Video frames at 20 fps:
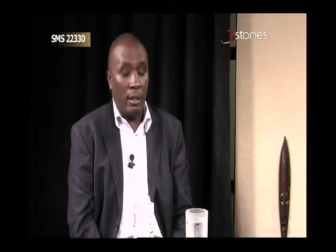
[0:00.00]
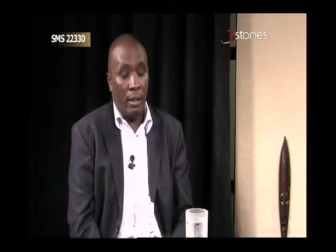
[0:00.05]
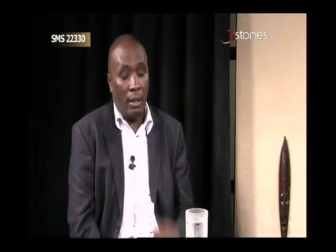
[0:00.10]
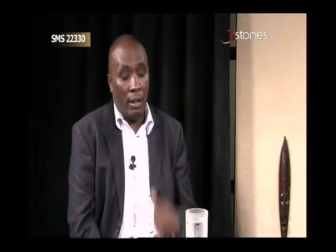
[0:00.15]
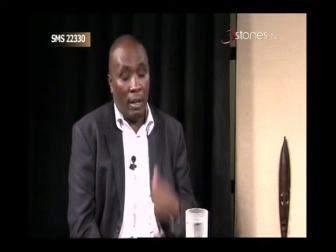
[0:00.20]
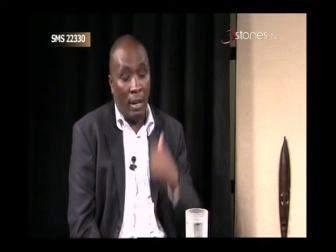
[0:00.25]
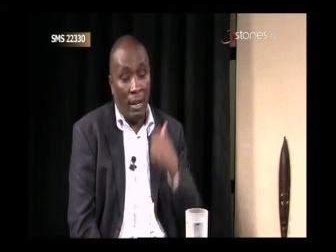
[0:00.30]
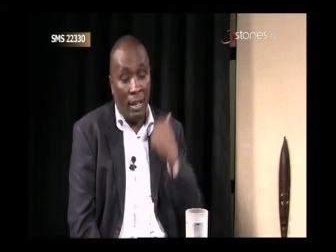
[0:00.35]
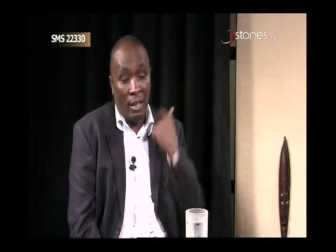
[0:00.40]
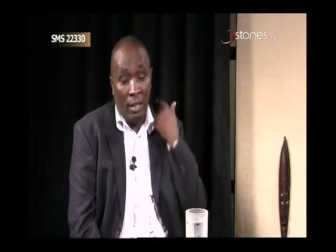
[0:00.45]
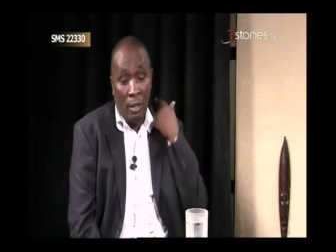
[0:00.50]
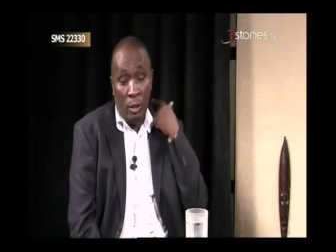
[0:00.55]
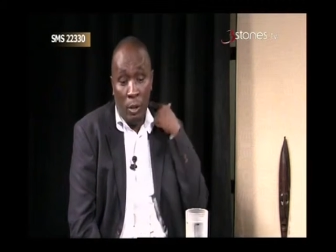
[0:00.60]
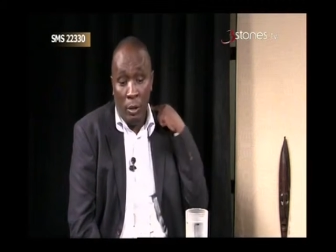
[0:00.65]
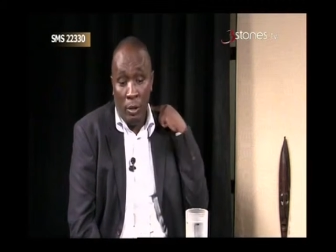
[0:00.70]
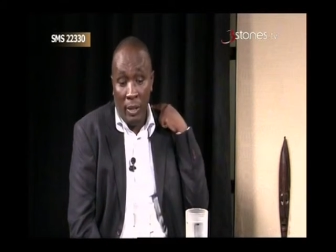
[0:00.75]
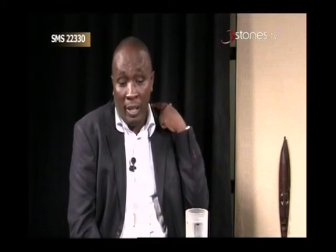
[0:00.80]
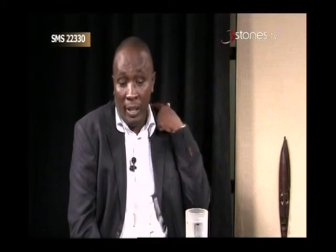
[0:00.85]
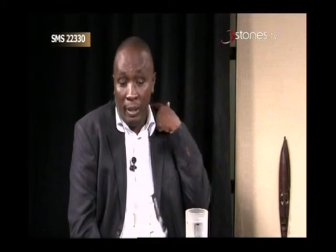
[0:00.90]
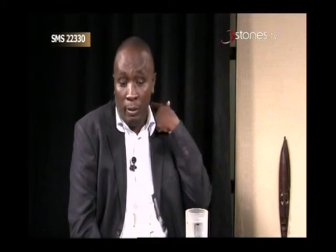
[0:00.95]
And
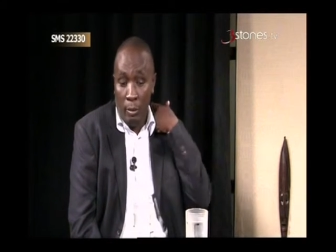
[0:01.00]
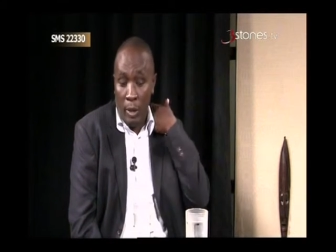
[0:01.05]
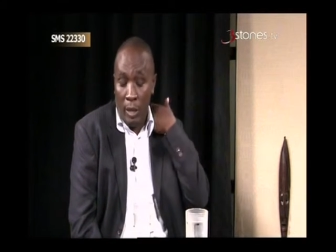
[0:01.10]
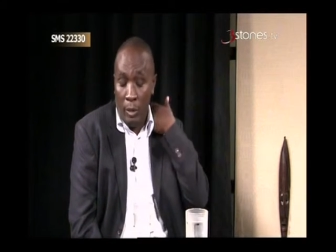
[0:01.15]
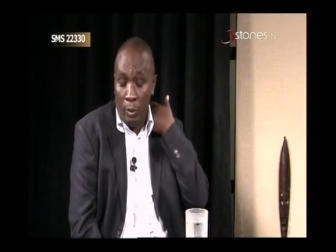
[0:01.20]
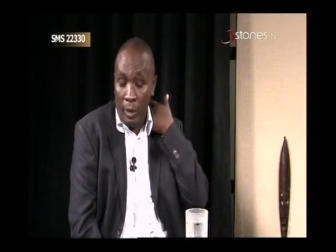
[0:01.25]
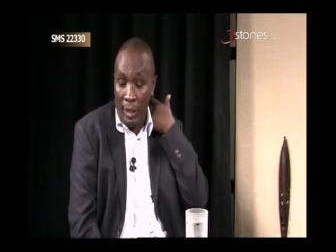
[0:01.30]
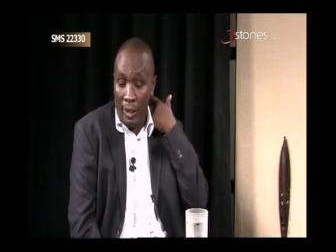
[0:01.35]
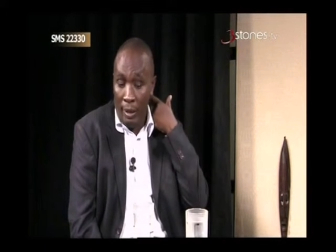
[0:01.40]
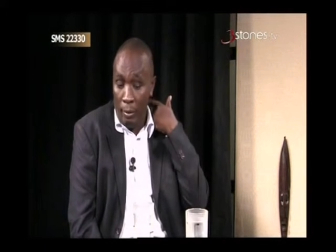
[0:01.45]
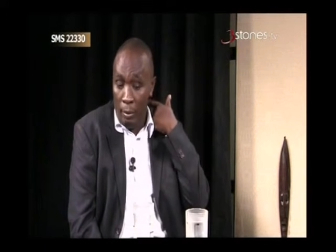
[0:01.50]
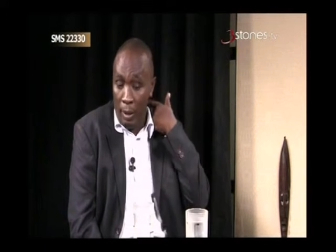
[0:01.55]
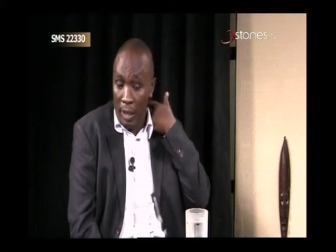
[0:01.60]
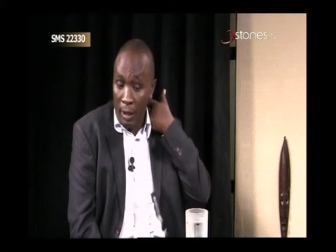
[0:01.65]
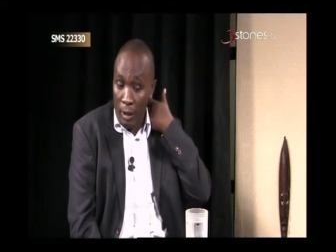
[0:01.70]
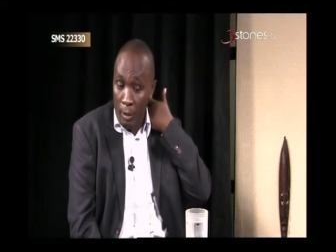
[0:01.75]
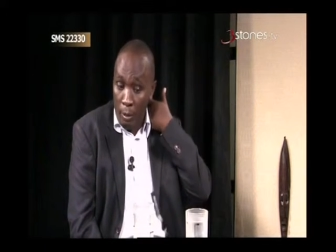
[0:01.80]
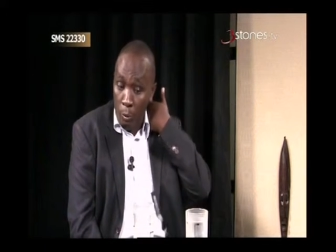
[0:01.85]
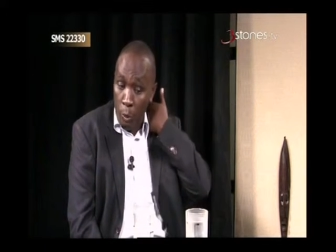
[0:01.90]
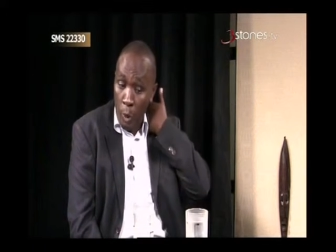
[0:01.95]
usually what
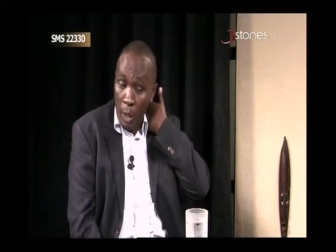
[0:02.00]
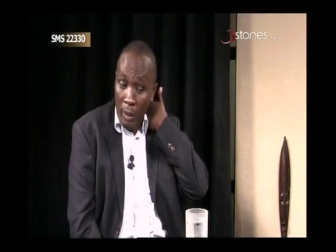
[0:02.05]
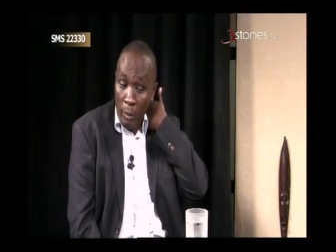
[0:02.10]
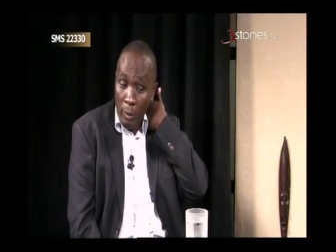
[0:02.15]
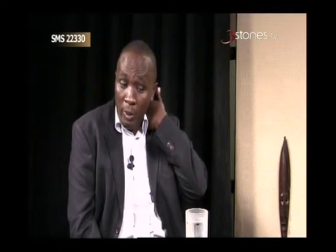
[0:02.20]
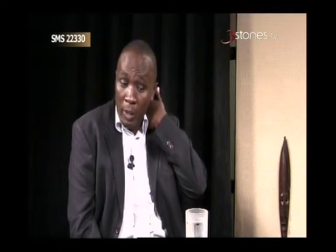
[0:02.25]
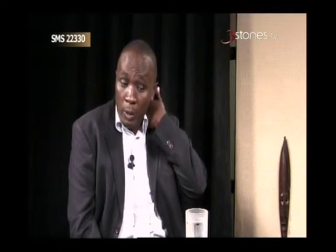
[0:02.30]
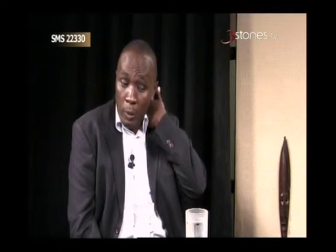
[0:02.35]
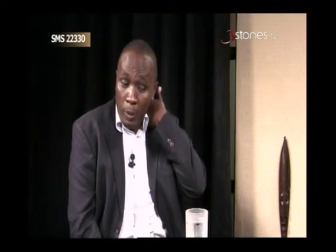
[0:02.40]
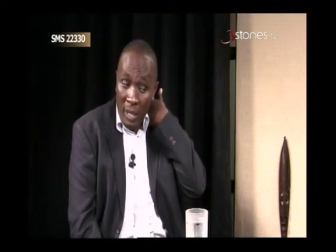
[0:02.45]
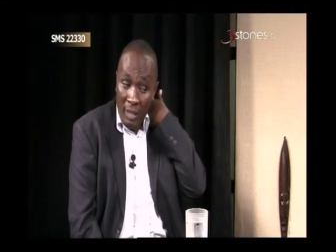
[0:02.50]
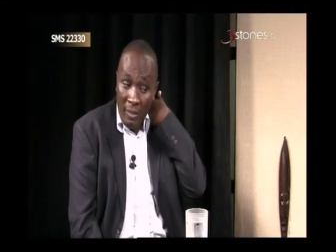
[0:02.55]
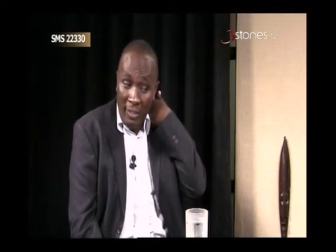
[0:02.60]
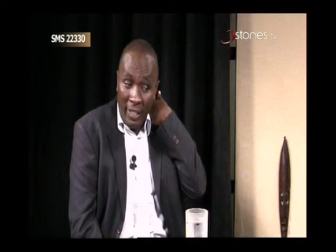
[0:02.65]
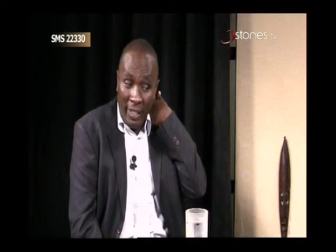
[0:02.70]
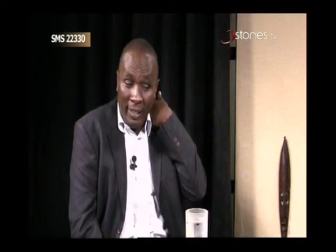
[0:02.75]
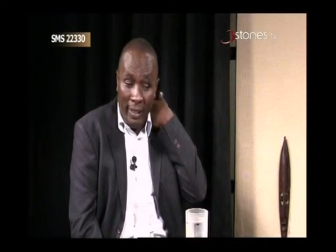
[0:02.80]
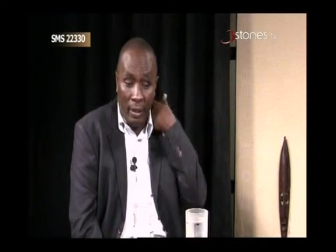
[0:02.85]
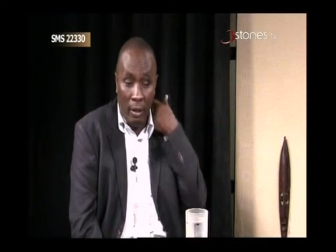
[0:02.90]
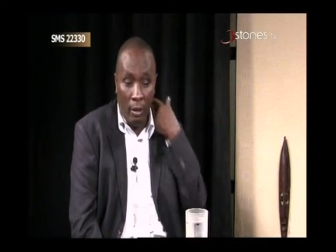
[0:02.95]
will
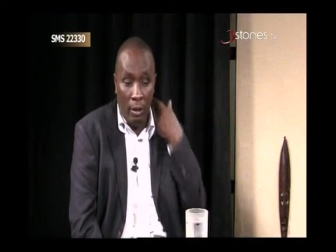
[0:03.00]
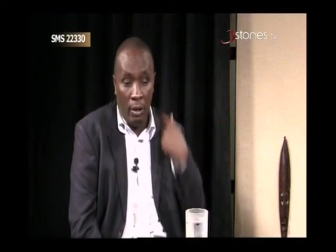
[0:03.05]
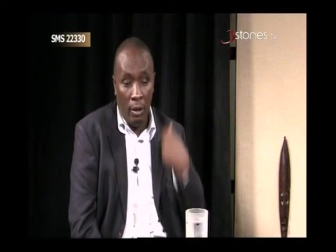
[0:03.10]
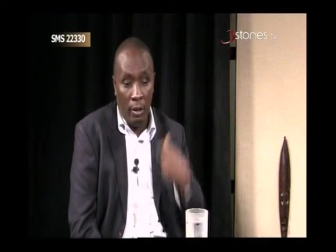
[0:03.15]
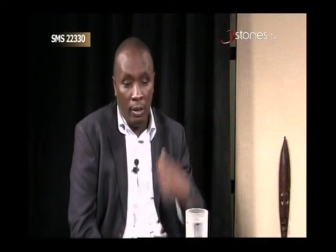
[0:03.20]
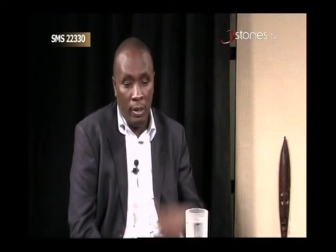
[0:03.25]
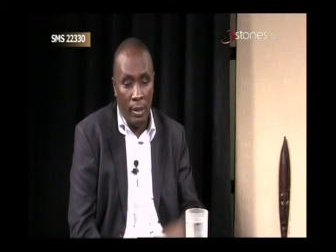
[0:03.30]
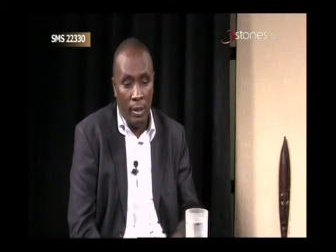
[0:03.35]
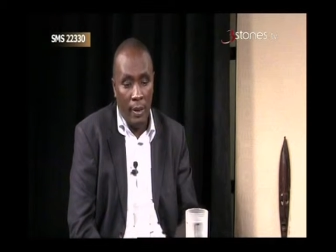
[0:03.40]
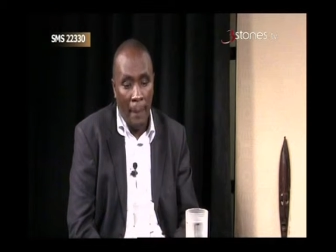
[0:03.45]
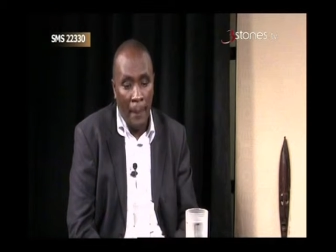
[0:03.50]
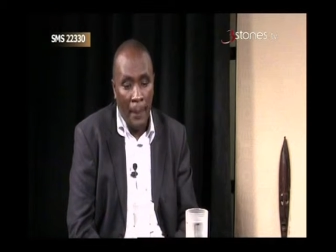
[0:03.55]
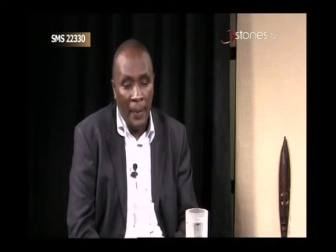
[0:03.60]
specifically cause